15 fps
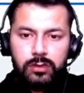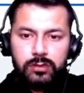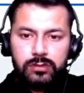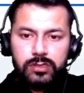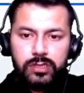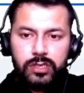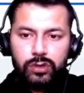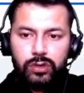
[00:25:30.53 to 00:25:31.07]

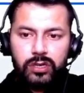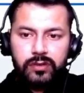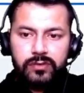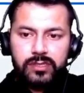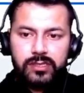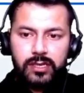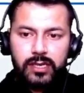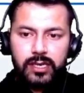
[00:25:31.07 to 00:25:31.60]
zero
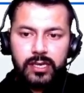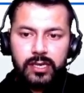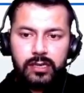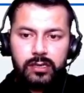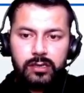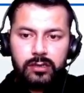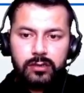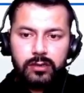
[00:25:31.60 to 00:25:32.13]
division
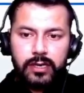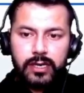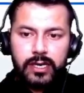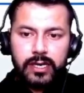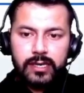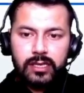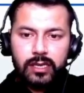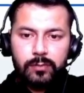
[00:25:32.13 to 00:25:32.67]
error,
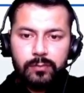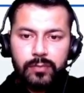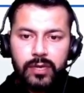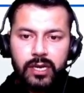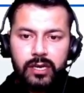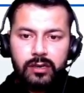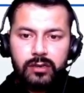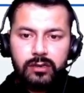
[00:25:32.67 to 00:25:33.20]
and then
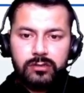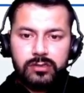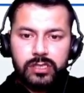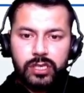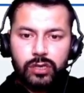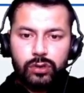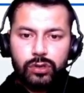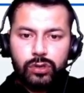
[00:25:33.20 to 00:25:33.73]
print
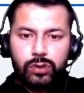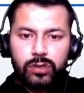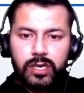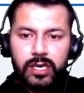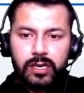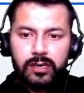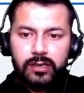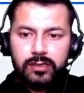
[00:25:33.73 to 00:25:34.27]
0, don't
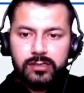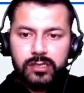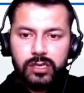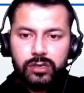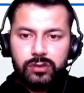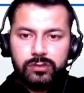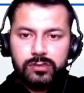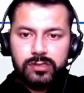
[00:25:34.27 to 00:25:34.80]
enter
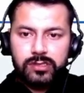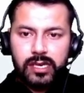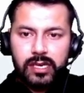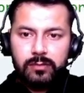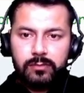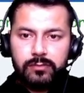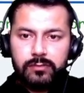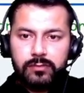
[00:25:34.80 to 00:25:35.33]
0.
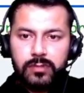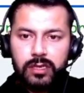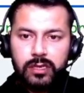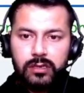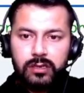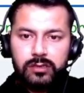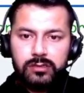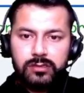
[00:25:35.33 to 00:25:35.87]
Same
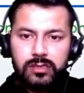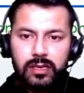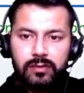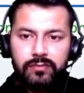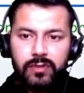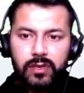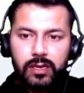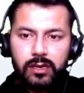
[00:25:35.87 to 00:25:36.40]

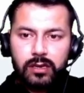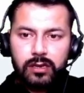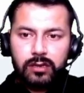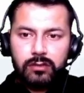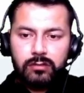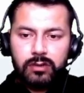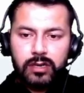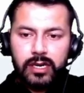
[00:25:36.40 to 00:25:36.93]
we are
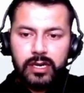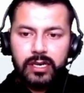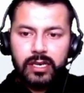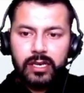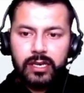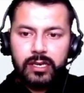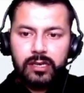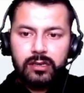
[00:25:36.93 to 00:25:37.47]
writing
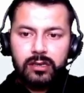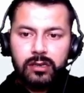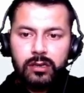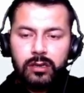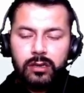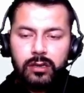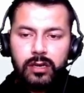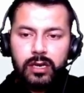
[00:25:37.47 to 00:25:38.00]
here,
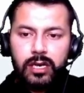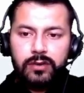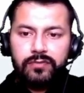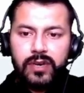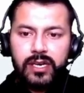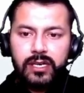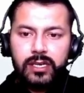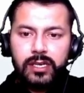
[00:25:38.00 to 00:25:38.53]
and
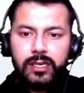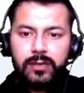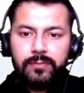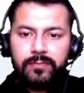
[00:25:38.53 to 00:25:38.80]
finally